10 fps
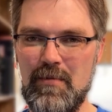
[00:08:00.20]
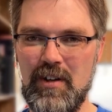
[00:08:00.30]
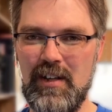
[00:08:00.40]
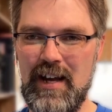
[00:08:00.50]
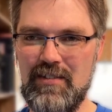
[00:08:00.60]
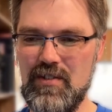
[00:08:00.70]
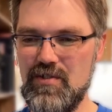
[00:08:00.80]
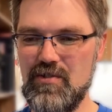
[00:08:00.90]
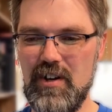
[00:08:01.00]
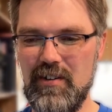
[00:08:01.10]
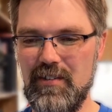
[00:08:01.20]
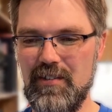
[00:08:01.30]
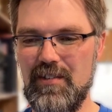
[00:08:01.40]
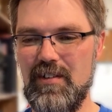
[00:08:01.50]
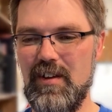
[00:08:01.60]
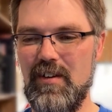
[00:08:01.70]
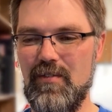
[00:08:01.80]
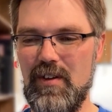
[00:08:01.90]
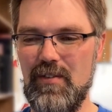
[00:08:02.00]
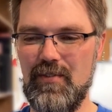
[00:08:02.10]
class struggles, you,
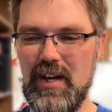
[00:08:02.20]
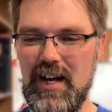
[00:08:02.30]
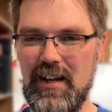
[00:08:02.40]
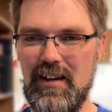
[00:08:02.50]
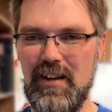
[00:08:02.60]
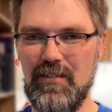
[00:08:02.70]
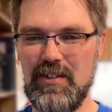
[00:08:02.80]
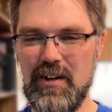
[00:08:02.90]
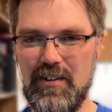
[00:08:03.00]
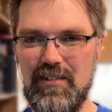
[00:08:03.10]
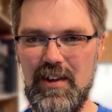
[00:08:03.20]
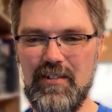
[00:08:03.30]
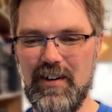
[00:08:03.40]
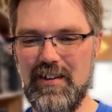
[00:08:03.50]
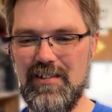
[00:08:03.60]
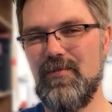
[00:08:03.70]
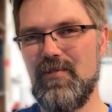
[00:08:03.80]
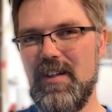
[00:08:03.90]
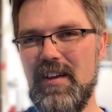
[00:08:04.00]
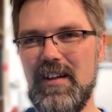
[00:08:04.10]
you've got, you know, dark secrets.
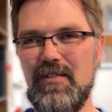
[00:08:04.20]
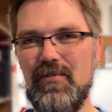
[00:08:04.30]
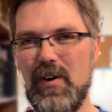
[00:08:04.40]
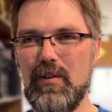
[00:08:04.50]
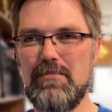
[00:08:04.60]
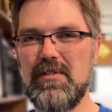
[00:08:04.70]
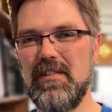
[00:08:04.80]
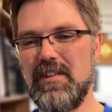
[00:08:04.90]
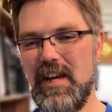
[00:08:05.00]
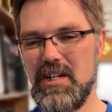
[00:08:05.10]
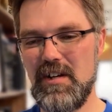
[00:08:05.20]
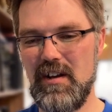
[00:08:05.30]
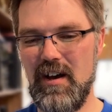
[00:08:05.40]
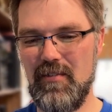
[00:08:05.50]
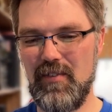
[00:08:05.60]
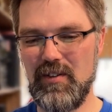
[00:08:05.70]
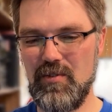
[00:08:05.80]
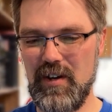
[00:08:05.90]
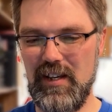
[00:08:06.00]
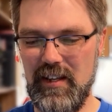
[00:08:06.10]
I think that's a fair representation of
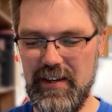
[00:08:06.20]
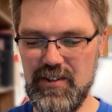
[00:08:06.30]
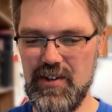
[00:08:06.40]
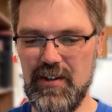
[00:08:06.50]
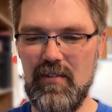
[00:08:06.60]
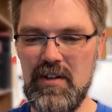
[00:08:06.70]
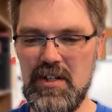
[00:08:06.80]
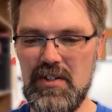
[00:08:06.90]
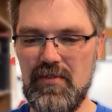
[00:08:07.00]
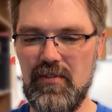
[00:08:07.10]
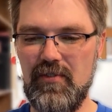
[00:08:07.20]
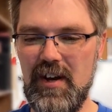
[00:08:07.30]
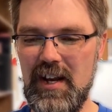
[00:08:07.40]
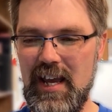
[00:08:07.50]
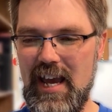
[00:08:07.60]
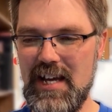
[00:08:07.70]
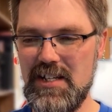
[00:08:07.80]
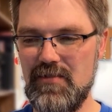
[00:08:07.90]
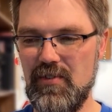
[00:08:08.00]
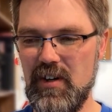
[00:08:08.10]
Victorian literature. Just for fun, I
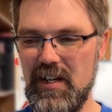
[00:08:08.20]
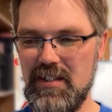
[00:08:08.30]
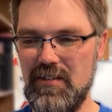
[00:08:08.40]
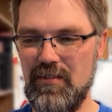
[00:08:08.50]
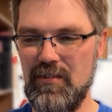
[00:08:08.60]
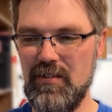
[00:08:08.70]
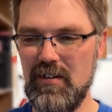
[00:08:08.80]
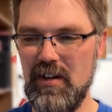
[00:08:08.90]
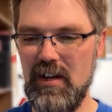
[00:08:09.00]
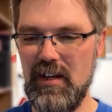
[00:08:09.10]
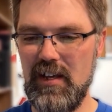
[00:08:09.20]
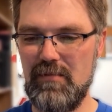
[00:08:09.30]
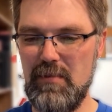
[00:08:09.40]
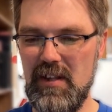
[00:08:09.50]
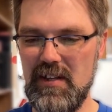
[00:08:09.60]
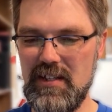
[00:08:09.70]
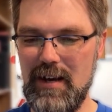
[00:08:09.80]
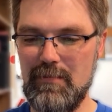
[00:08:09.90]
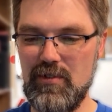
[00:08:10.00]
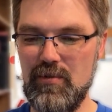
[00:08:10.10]
asked for it to give me the top